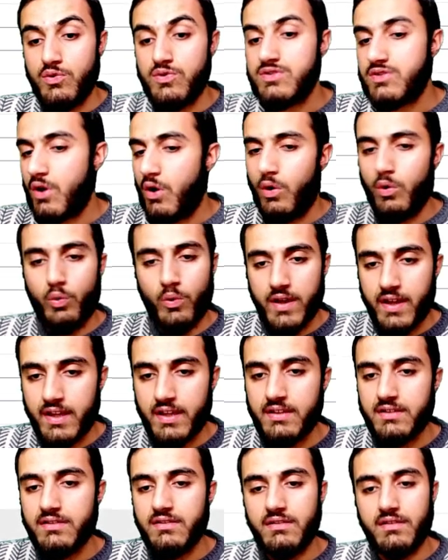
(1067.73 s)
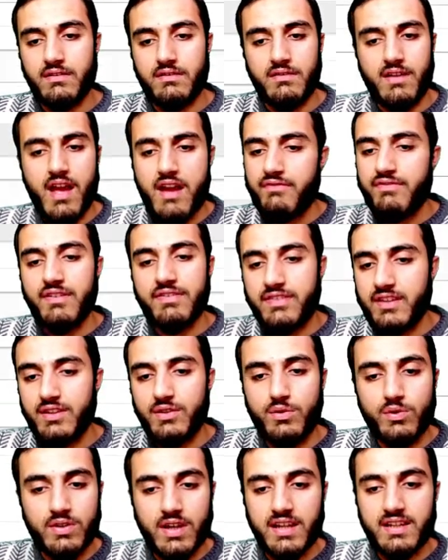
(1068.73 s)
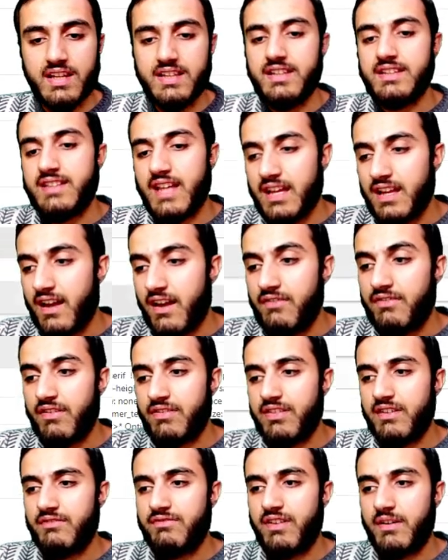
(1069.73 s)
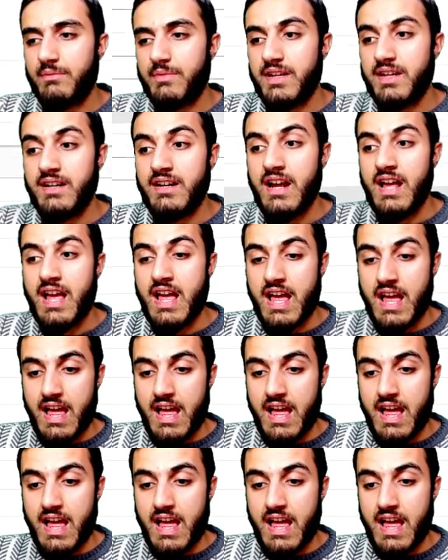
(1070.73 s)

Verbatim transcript: lose or win everything you can edit everything from here